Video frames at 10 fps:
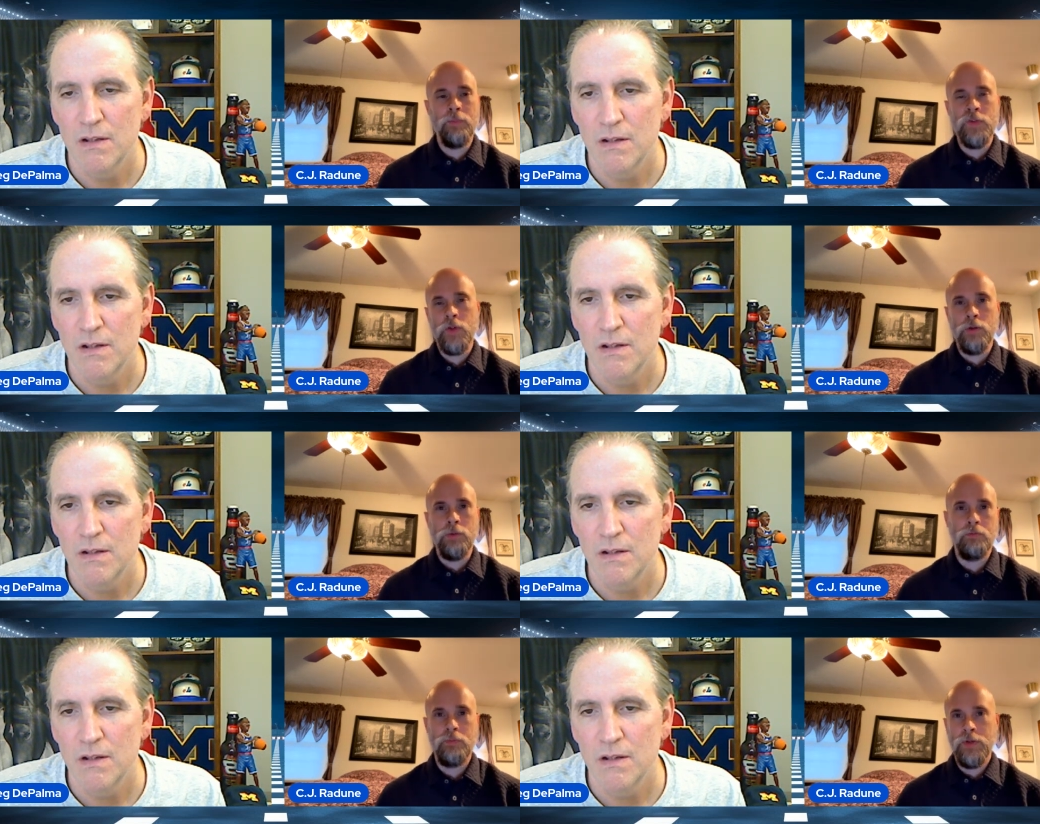Speaker 1: So you
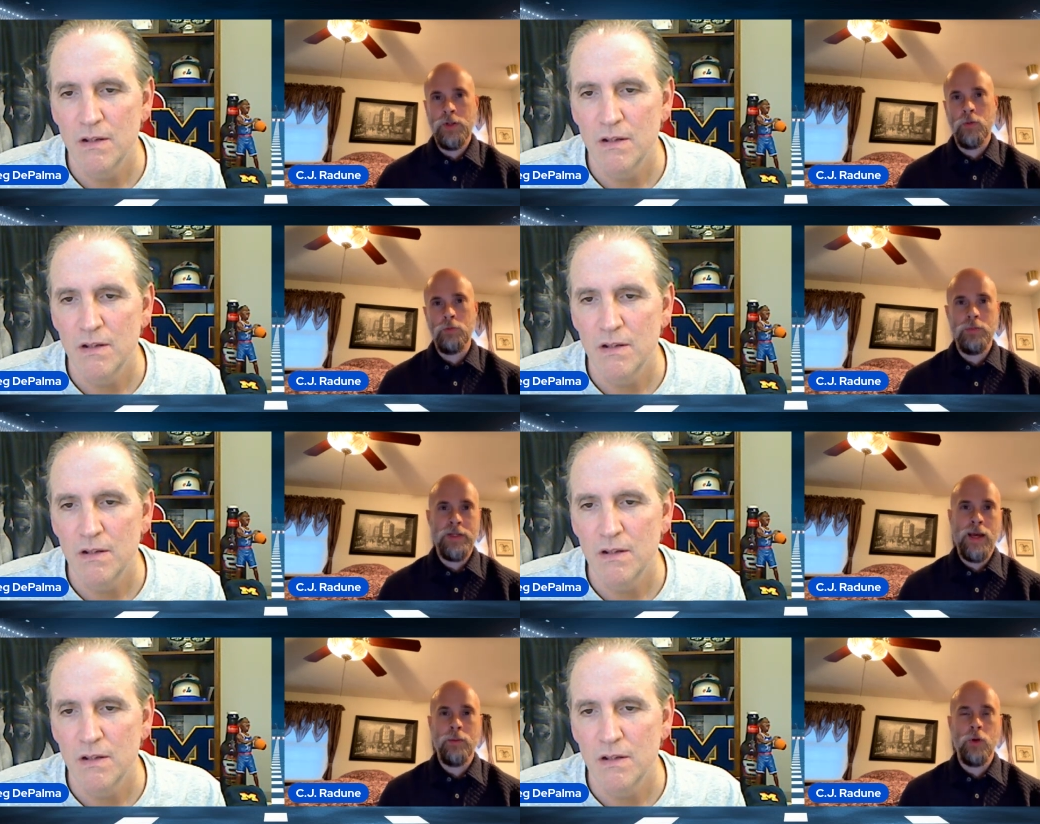know,
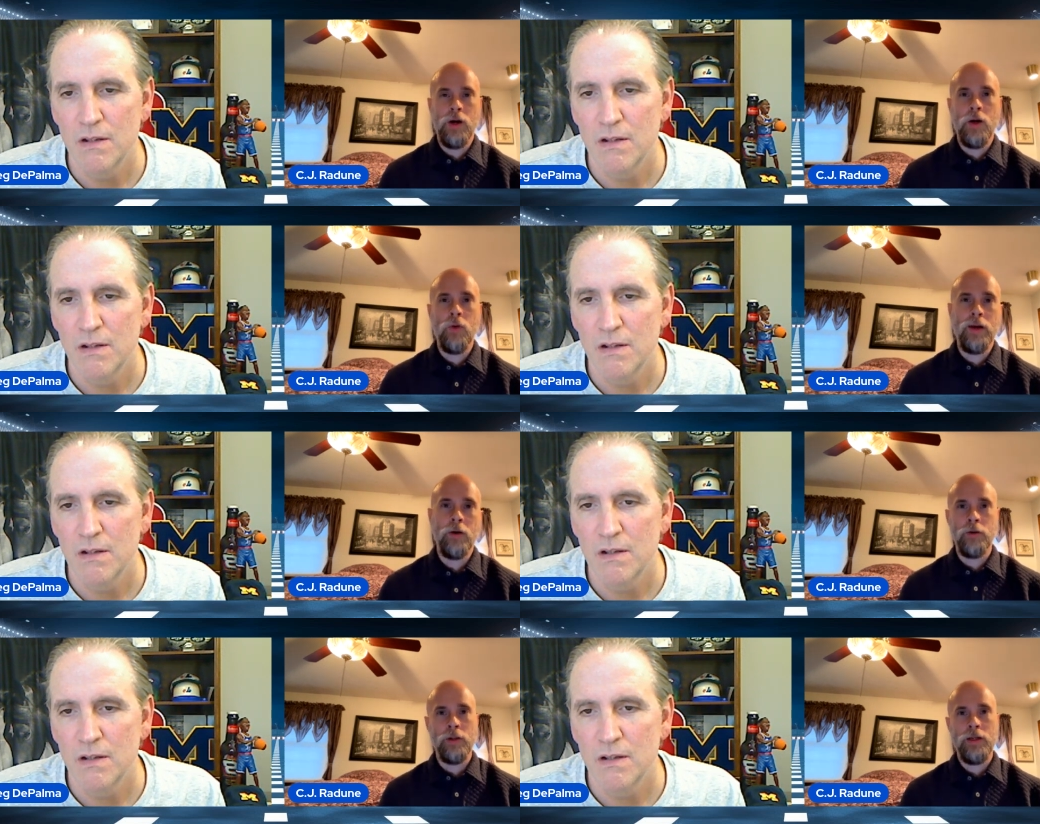gamble on going
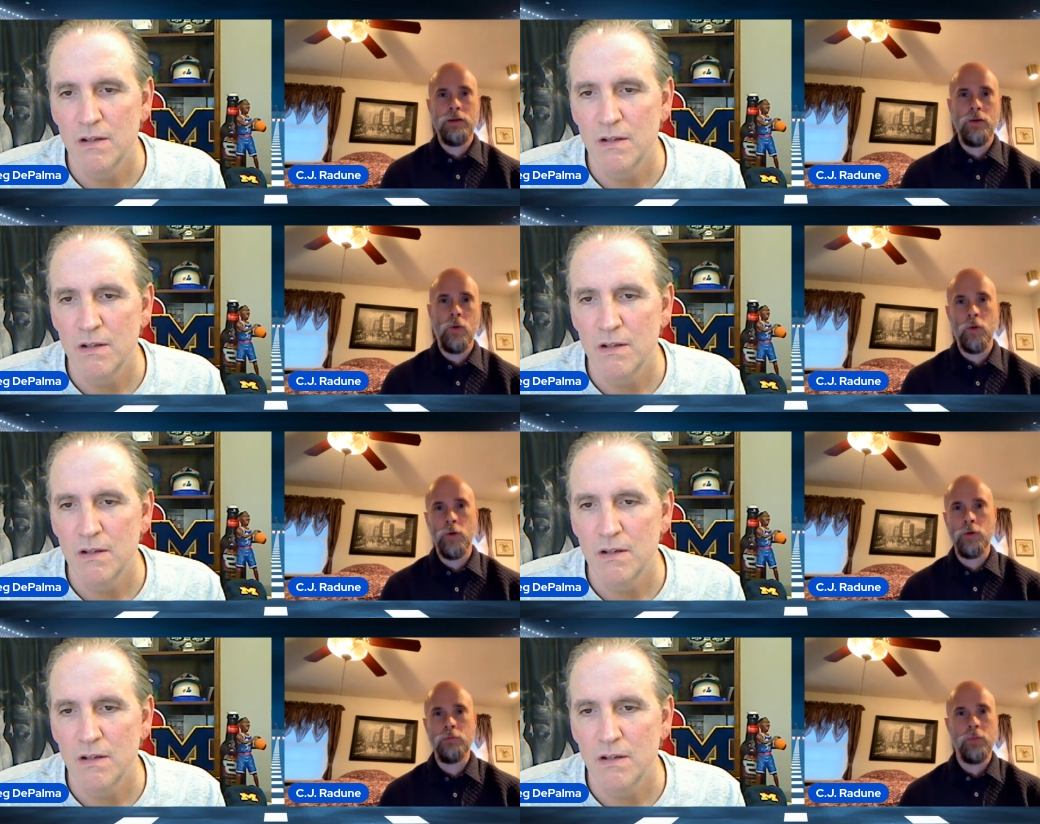early
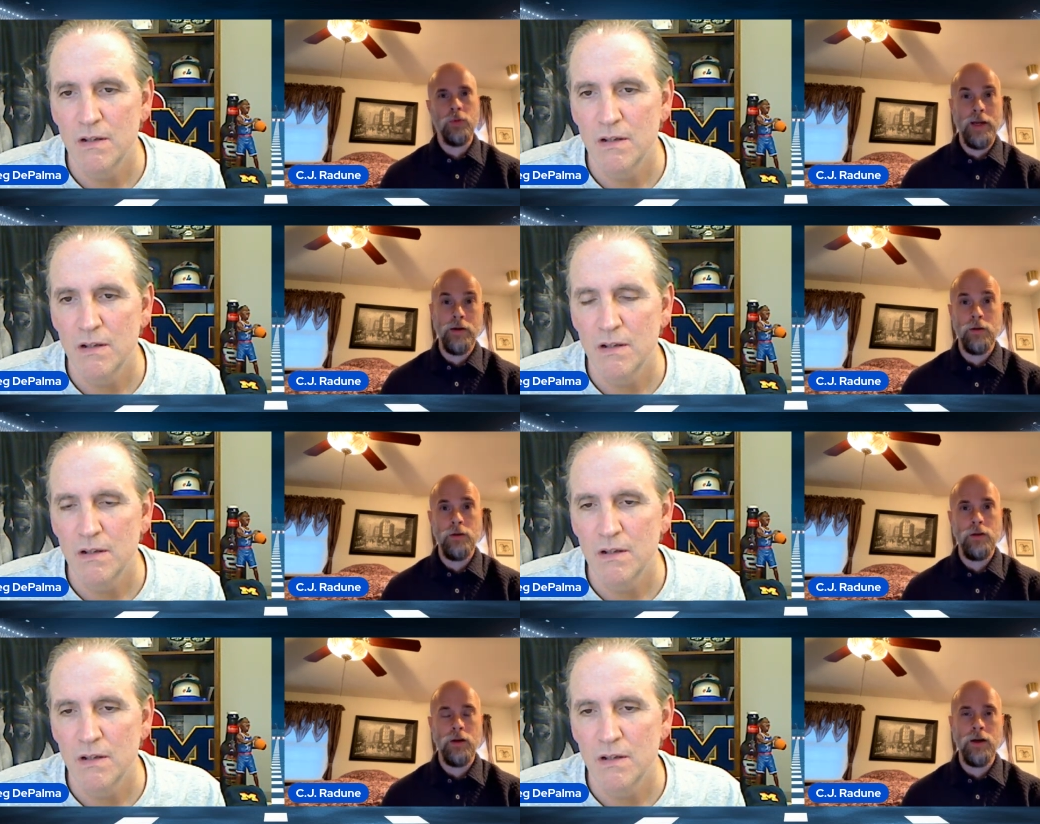or later.